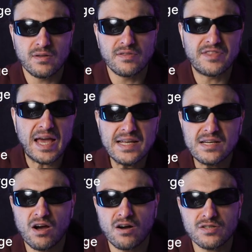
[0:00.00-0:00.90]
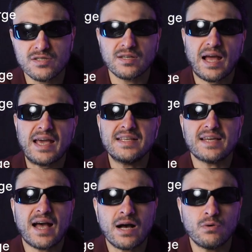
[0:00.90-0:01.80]
they last 8
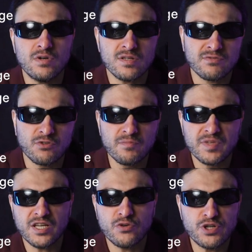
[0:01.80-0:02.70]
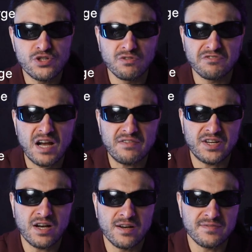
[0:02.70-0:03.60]
hours from the original
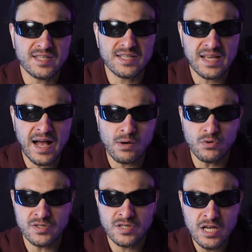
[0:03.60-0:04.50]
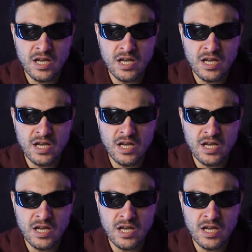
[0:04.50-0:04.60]
5.5, 6 hours.